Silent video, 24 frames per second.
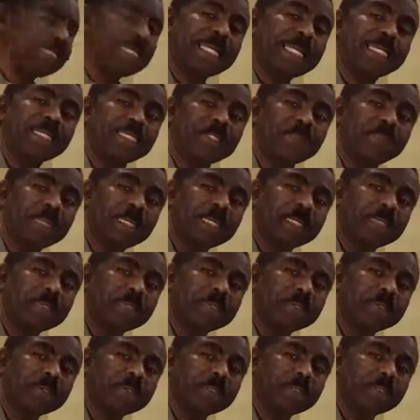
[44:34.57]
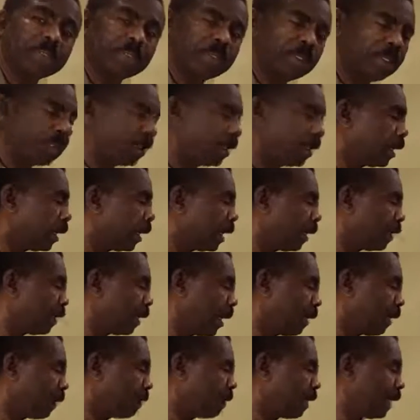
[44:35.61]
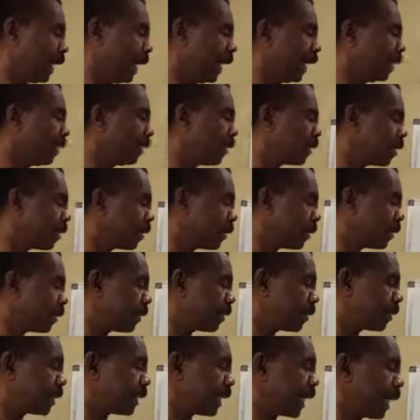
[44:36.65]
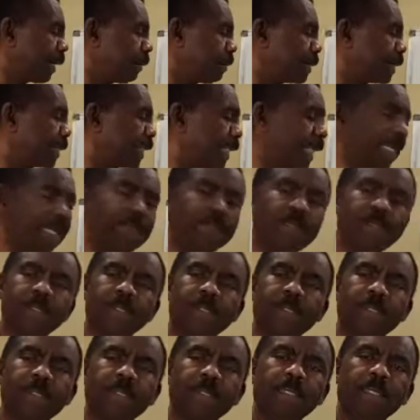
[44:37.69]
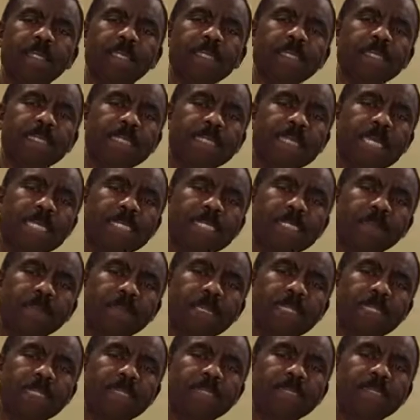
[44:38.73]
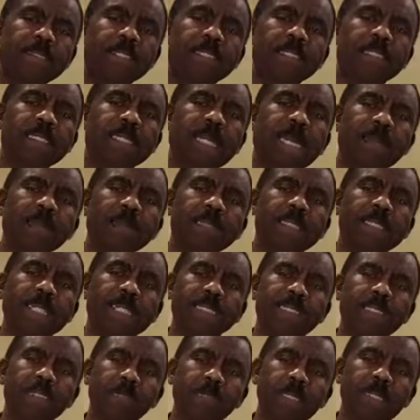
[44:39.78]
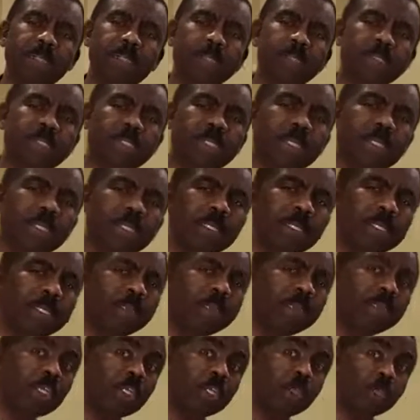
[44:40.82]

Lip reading: centimeters, and you have length times length, centimeters times centimeters. The